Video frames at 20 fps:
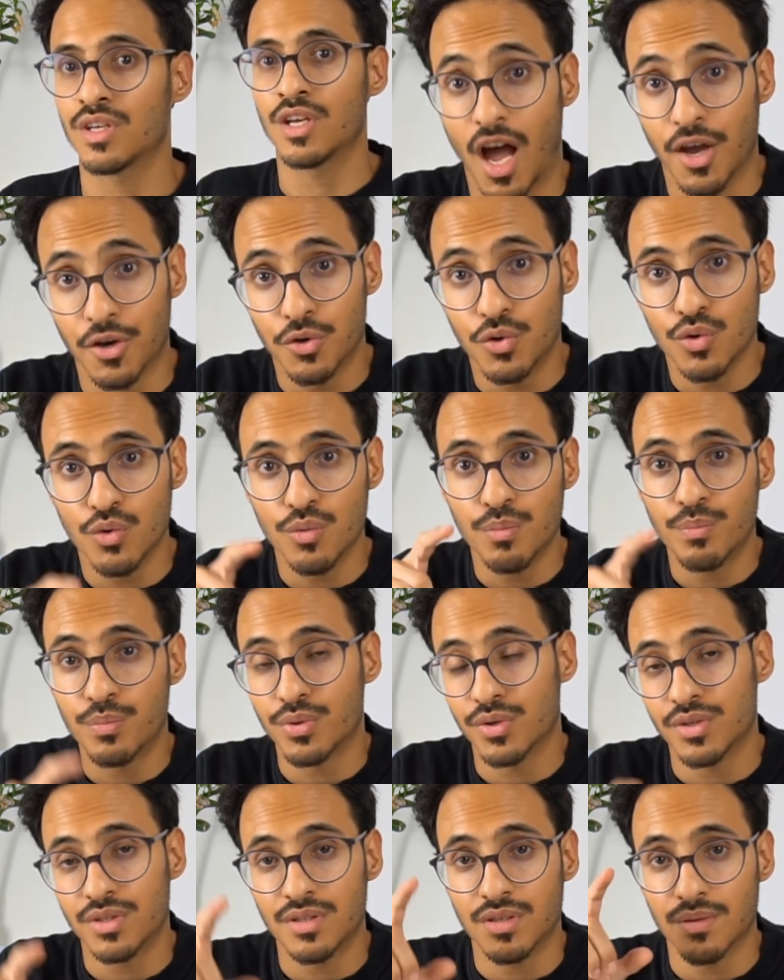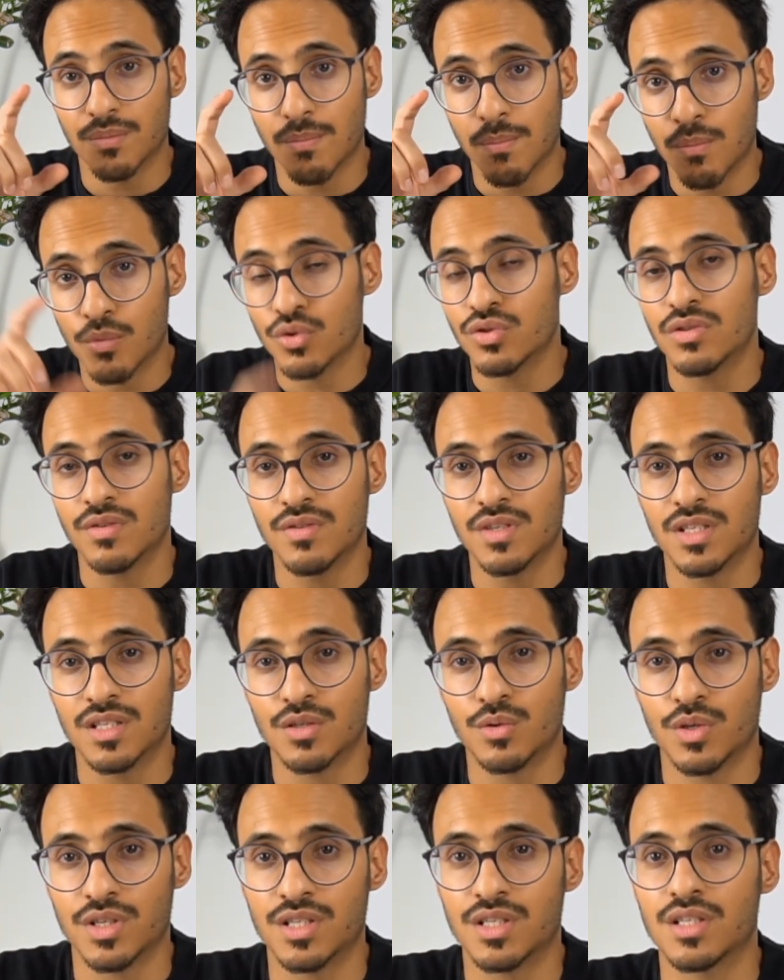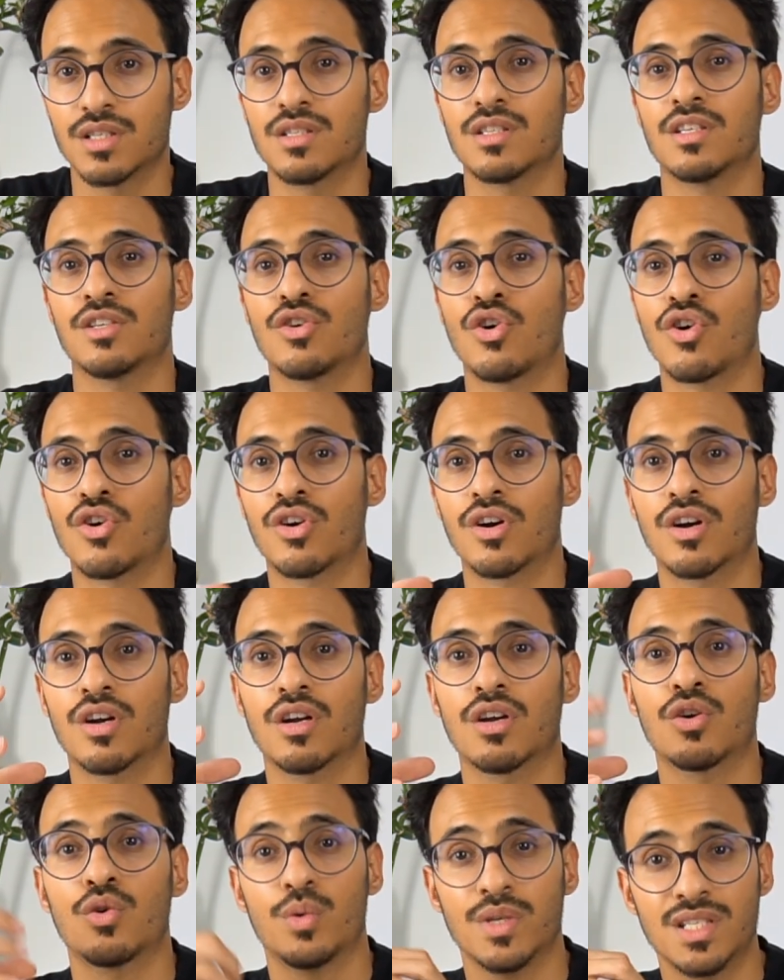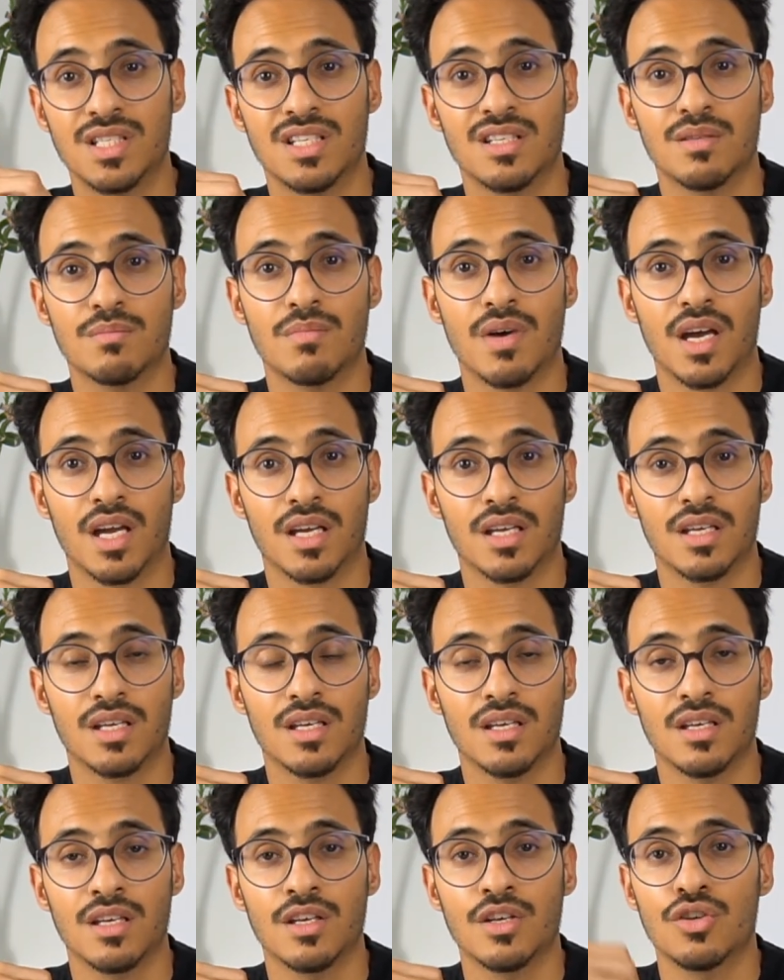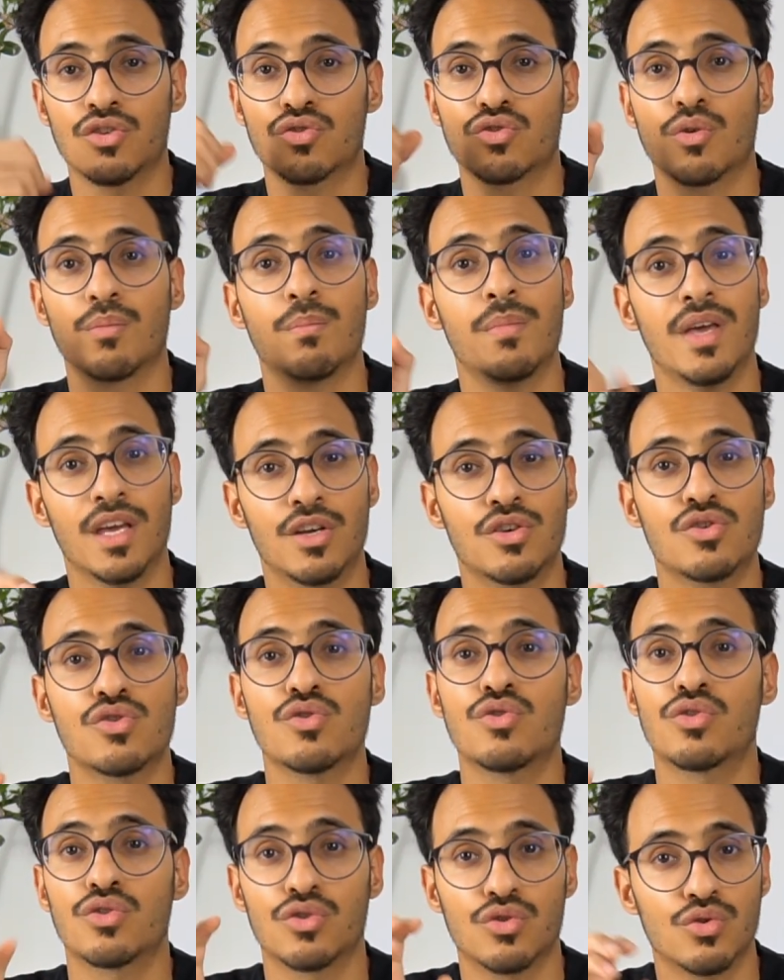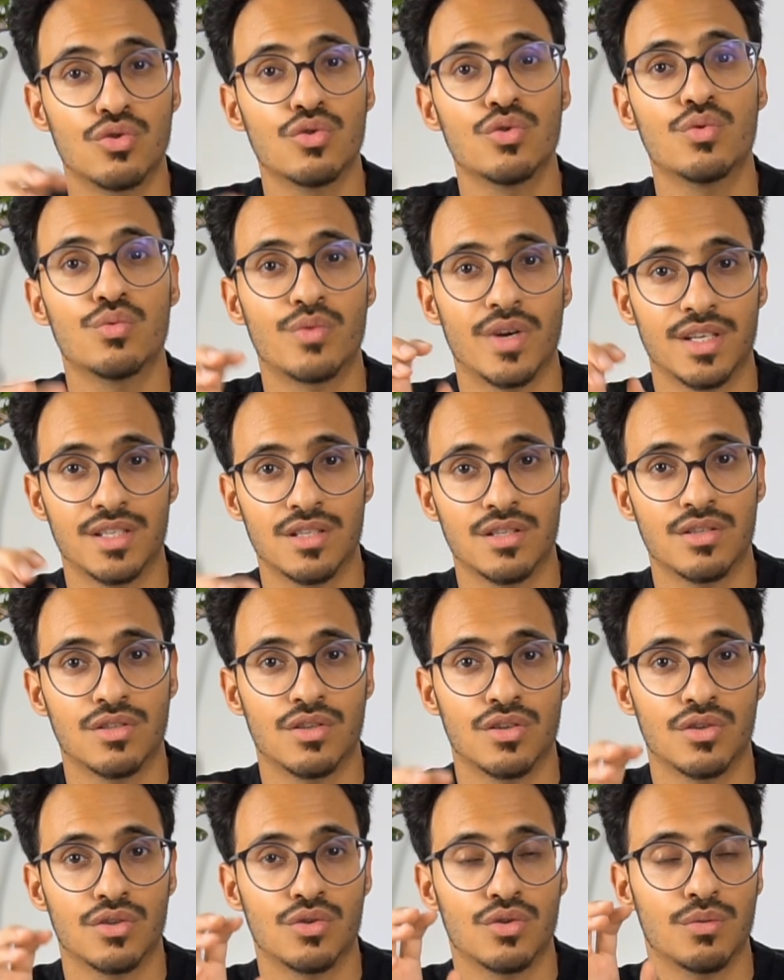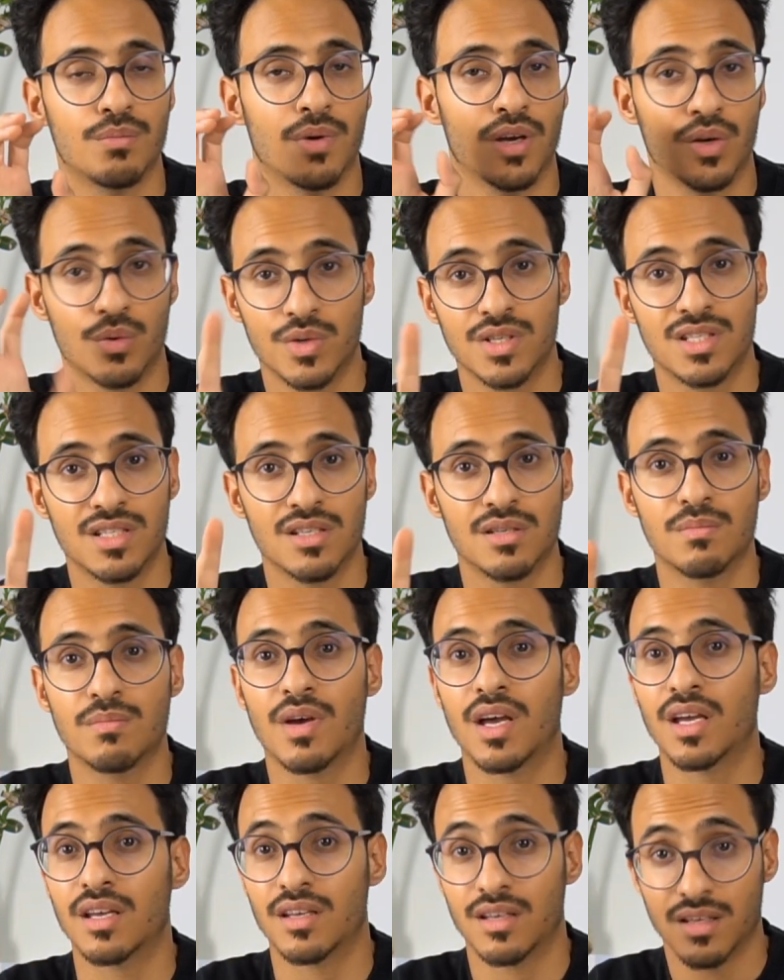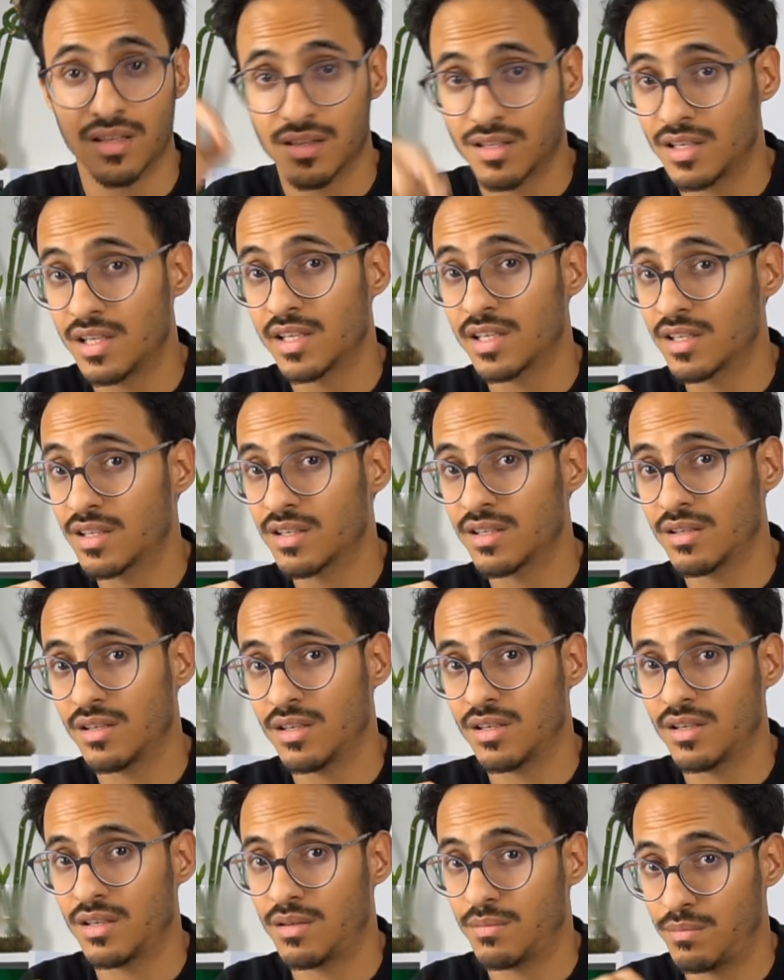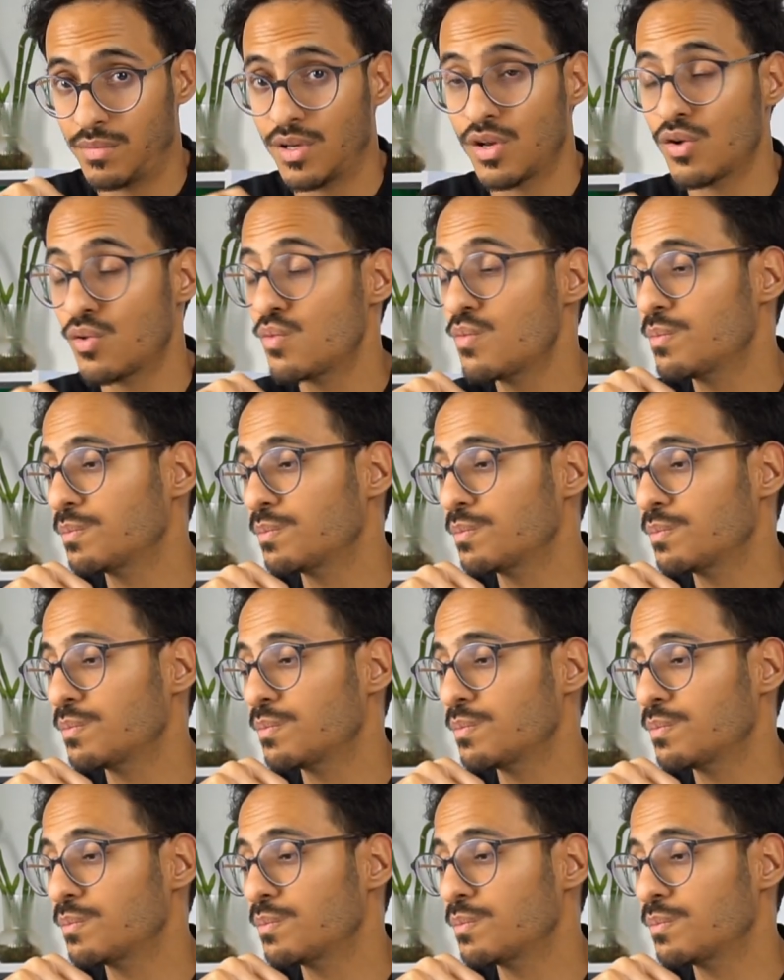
I do put most of these questions in our question bank, so make sure you do register to my question bank in the link below.